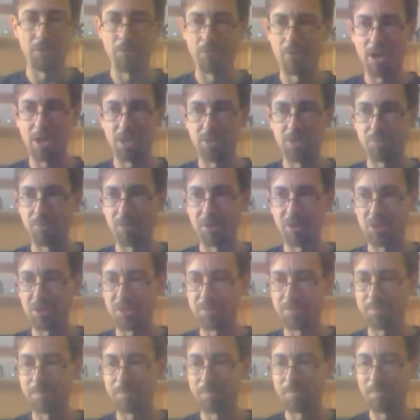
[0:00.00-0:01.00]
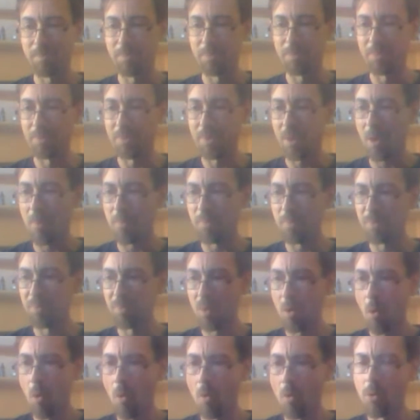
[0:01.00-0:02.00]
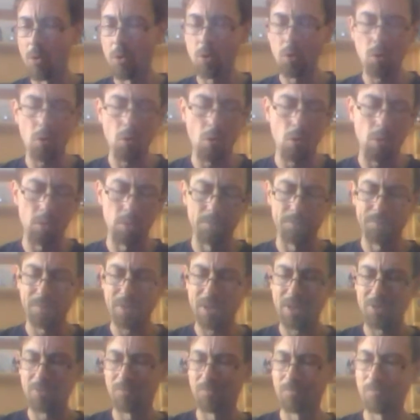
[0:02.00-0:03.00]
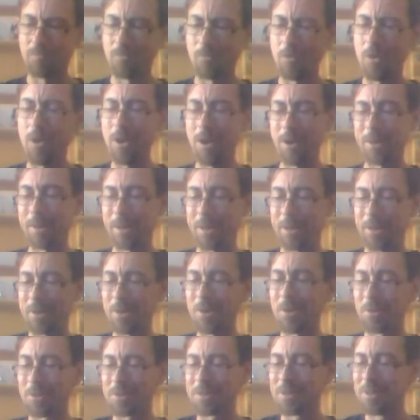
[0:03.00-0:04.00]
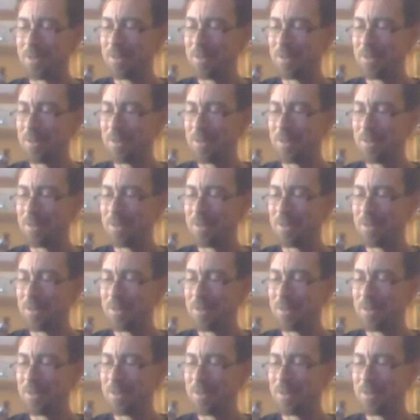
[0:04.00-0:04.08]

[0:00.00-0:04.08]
raspberry are just... Oh, that's really good.